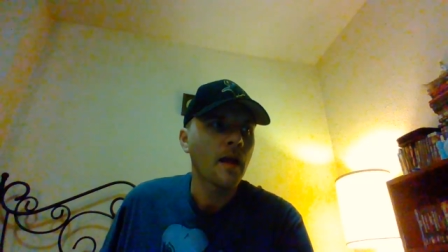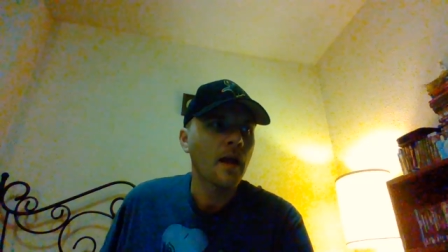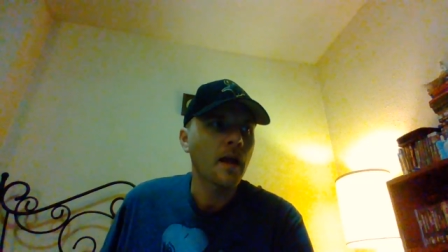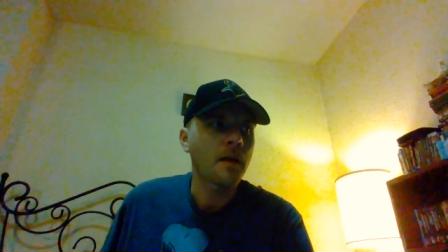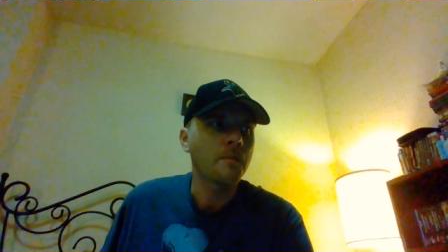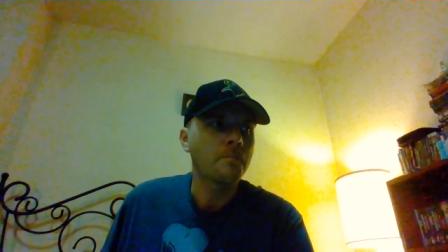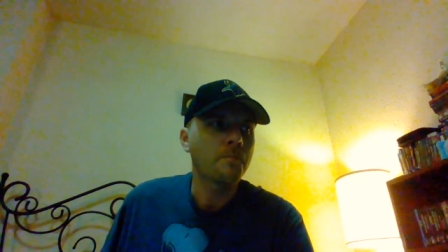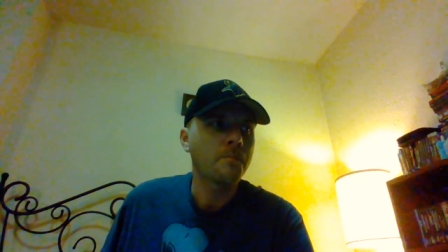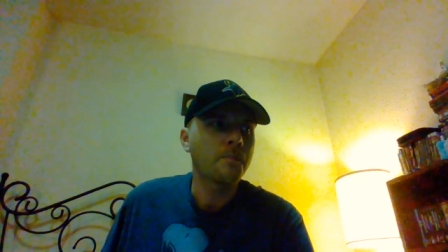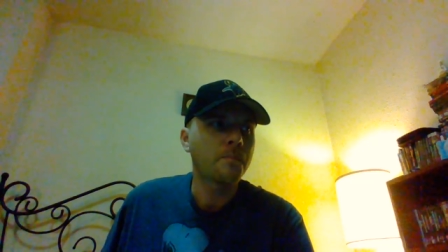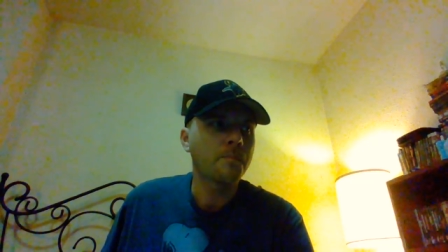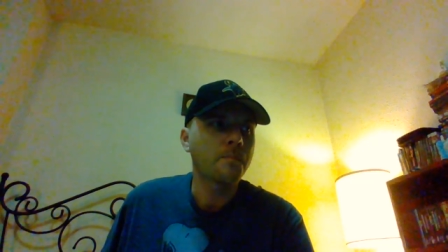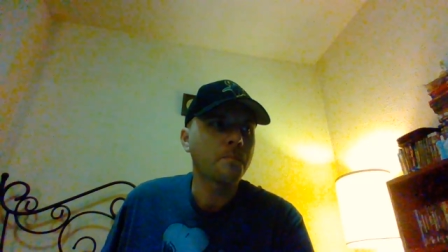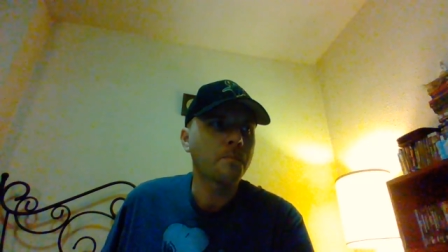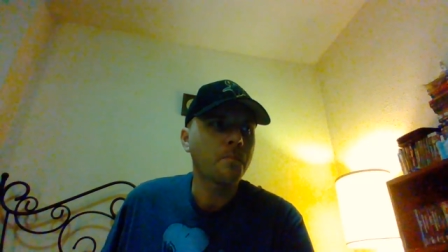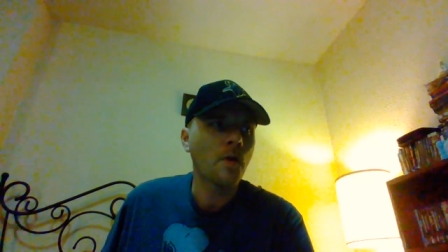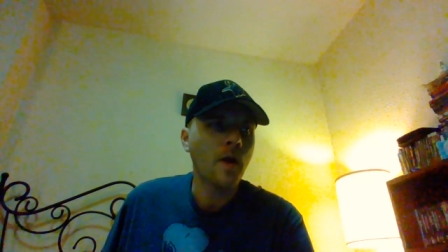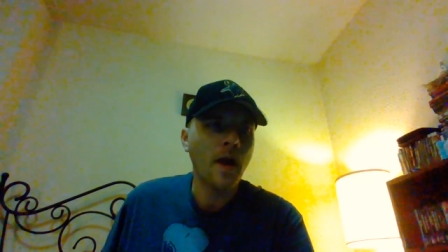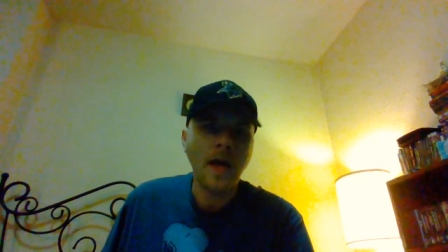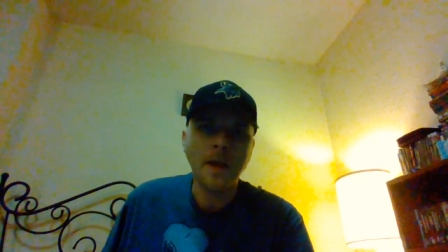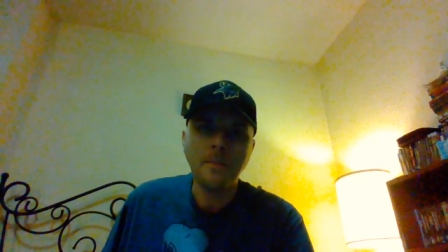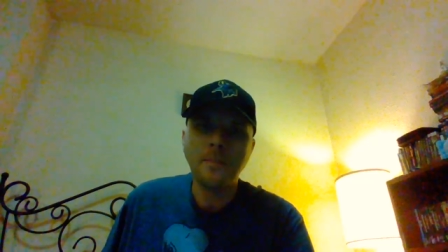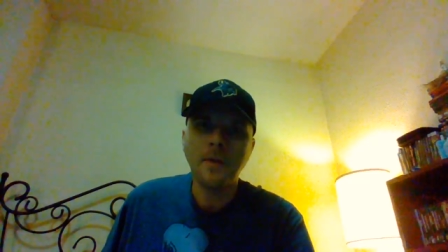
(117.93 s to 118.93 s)
and
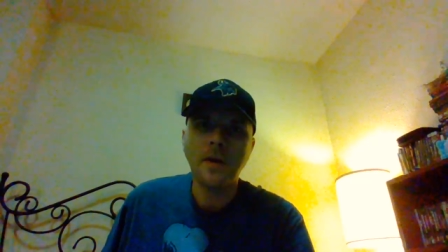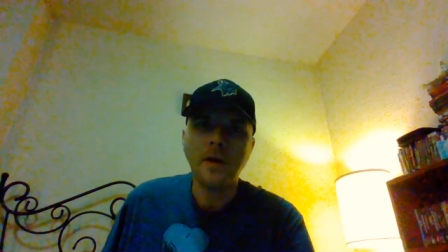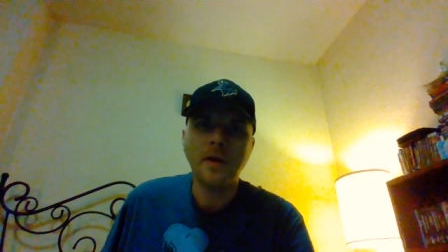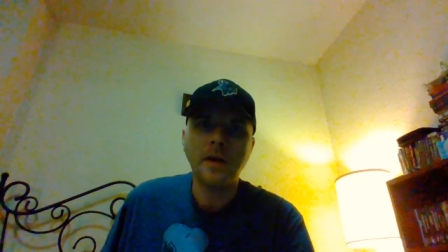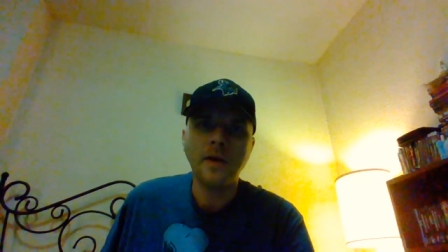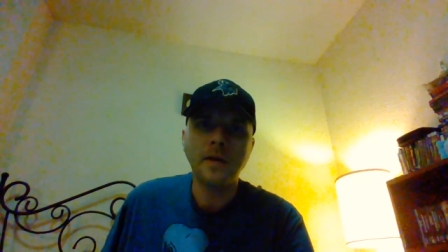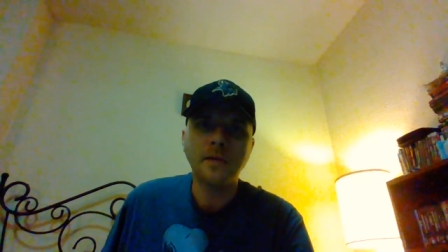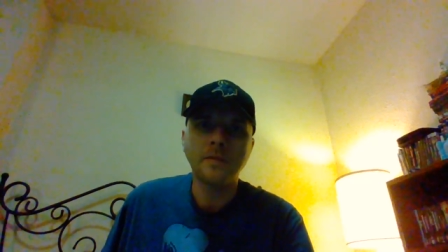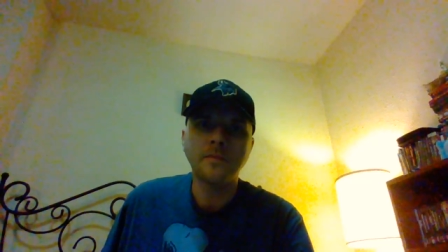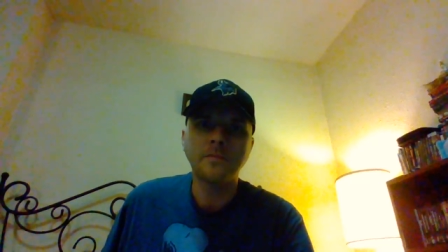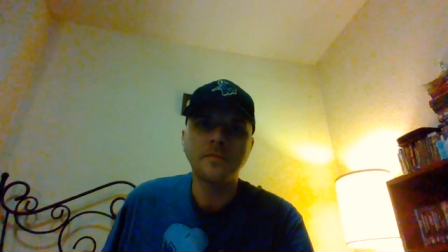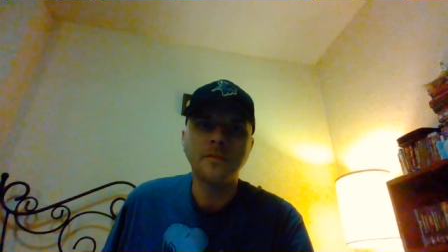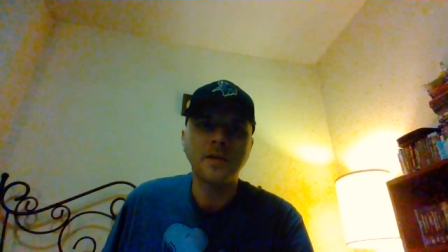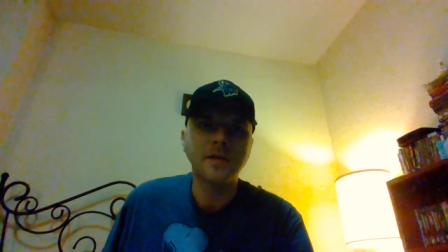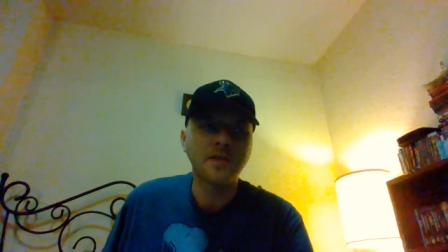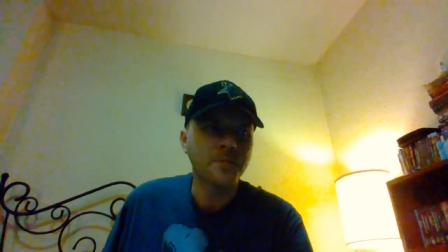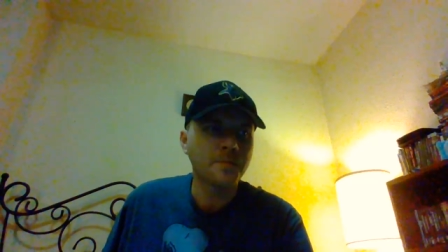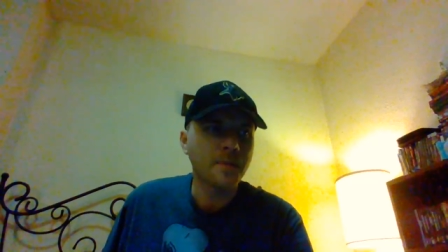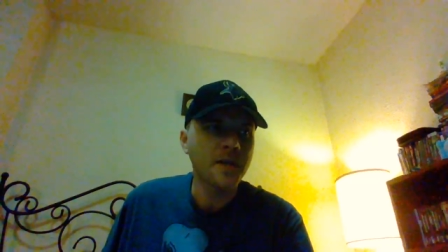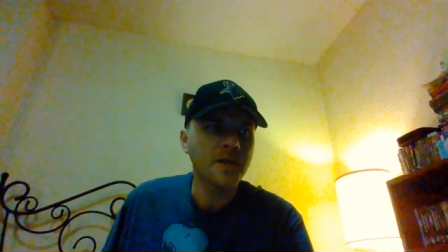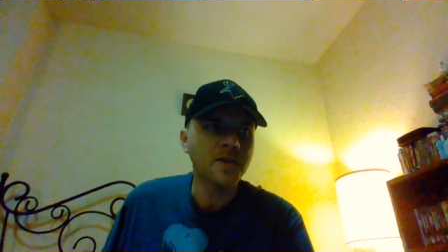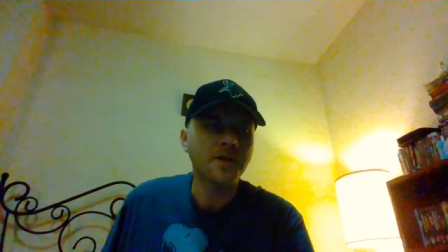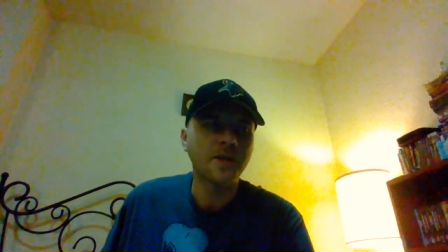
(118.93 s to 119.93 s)
Bradbury,
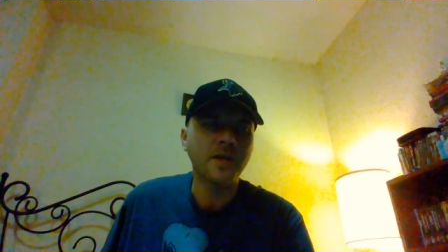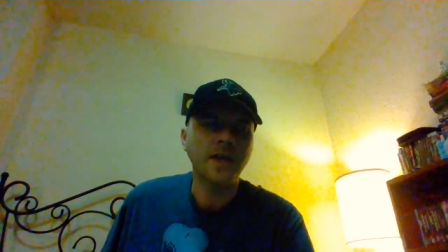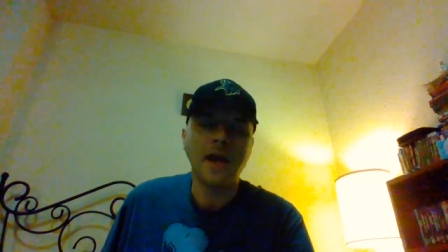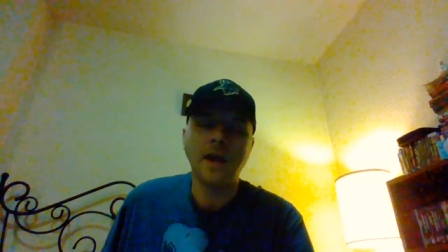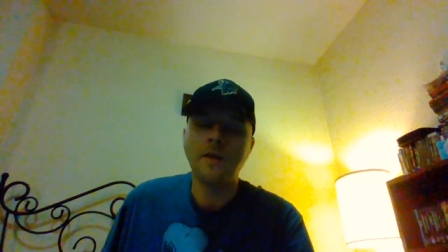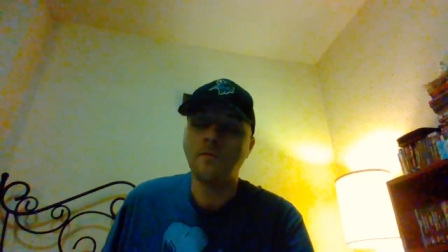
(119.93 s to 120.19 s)
especially,